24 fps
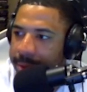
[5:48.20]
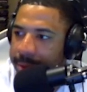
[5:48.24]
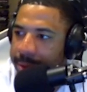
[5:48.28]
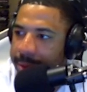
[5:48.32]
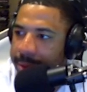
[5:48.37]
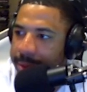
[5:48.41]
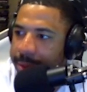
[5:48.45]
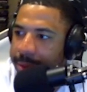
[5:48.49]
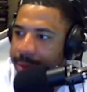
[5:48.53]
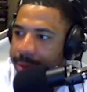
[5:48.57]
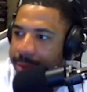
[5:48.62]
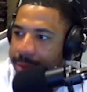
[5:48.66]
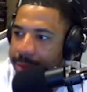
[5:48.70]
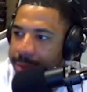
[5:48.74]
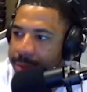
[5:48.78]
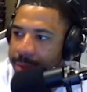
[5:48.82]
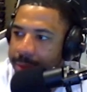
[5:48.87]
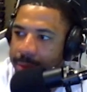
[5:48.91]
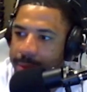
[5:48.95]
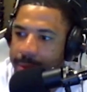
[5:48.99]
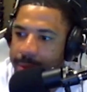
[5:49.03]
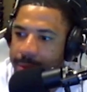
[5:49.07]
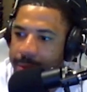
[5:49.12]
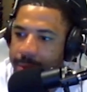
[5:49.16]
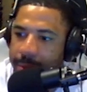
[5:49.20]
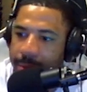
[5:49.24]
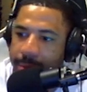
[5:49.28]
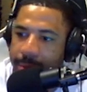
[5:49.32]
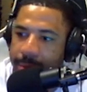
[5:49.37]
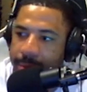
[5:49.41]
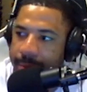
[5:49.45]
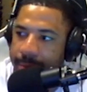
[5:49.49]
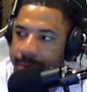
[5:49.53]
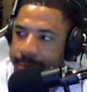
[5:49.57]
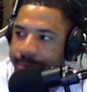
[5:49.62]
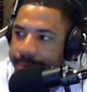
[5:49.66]

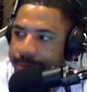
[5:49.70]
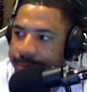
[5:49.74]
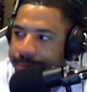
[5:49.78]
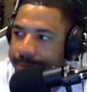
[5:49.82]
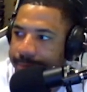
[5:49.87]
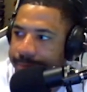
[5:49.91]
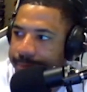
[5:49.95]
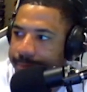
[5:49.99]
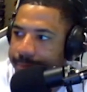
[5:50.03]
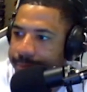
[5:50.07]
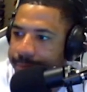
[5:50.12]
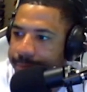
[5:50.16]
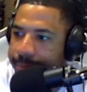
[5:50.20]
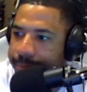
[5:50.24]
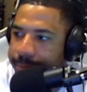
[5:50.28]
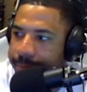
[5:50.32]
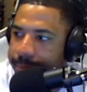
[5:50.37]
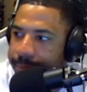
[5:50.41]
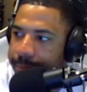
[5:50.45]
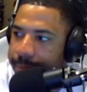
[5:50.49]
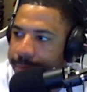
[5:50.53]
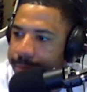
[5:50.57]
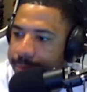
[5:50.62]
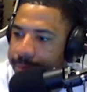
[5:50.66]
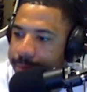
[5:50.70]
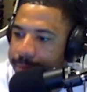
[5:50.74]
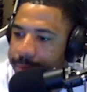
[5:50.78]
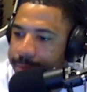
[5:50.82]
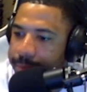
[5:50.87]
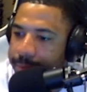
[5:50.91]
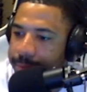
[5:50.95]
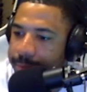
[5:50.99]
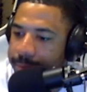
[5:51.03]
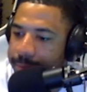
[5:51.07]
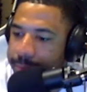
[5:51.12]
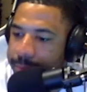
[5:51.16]

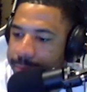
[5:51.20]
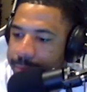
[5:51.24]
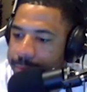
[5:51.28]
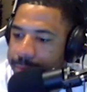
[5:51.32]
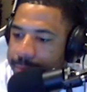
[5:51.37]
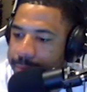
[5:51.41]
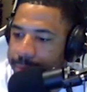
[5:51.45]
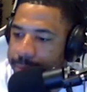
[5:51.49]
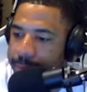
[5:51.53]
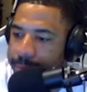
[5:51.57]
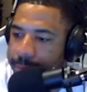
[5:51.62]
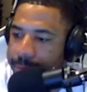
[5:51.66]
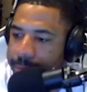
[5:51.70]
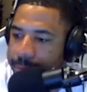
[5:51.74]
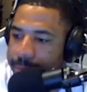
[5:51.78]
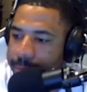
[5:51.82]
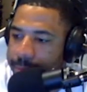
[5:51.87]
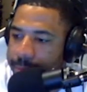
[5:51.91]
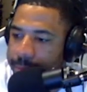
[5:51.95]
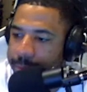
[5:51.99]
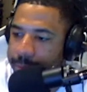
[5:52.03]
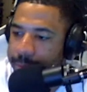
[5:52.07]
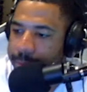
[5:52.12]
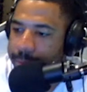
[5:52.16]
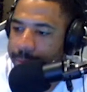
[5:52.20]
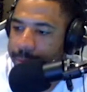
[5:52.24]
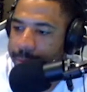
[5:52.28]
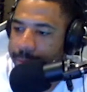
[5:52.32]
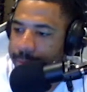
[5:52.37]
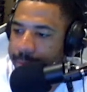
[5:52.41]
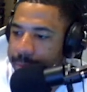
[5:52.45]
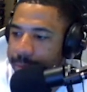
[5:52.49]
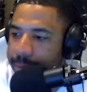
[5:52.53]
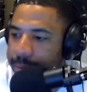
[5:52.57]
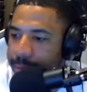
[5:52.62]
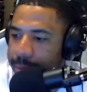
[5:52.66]

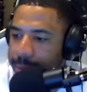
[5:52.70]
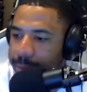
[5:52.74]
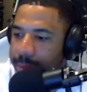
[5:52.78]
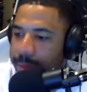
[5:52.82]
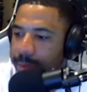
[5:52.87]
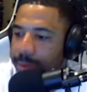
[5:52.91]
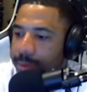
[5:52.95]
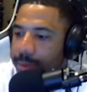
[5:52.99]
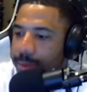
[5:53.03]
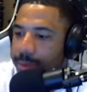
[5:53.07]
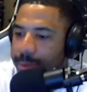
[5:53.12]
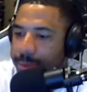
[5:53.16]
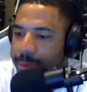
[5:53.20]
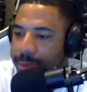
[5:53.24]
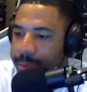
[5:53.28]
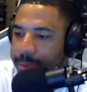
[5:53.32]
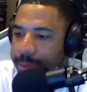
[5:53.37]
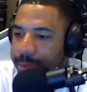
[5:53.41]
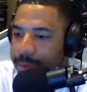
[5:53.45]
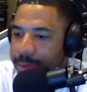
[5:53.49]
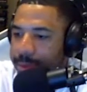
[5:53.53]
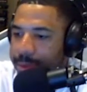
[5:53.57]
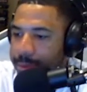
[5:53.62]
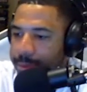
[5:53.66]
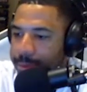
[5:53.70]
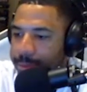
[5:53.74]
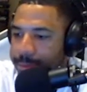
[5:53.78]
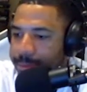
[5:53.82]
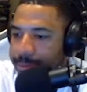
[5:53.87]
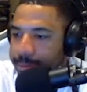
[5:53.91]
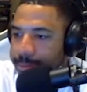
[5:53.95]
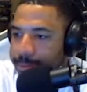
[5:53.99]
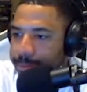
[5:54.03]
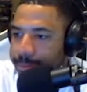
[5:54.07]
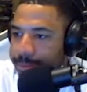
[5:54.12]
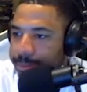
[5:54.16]

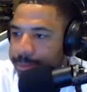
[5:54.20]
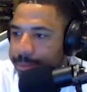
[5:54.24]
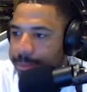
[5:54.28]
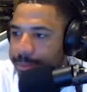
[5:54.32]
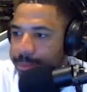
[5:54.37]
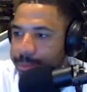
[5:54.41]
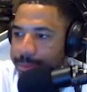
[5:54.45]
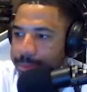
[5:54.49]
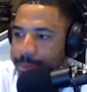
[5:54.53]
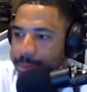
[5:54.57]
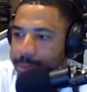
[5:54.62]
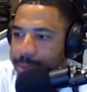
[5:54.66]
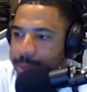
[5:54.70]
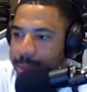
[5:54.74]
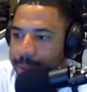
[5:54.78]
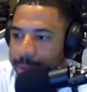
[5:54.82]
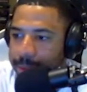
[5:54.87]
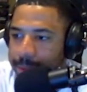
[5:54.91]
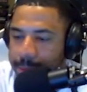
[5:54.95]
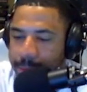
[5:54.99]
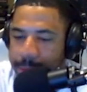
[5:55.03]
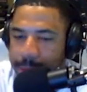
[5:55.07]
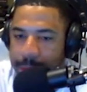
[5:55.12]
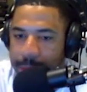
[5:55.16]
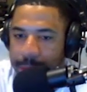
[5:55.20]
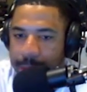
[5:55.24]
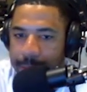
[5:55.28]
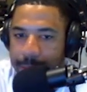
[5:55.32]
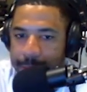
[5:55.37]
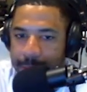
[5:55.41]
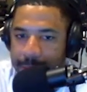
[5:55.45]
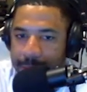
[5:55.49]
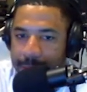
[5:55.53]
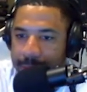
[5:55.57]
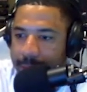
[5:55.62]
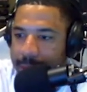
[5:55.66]

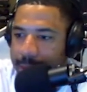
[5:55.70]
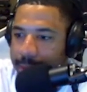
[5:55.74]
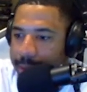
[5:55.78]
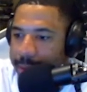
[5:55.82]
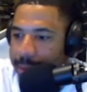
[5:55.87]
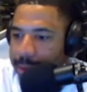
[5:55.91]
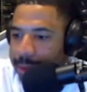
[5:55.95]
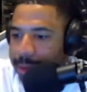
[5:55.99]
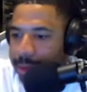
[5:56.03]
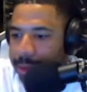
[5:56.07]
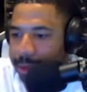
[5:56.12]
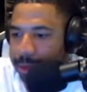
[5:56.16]
The person shown says nothing.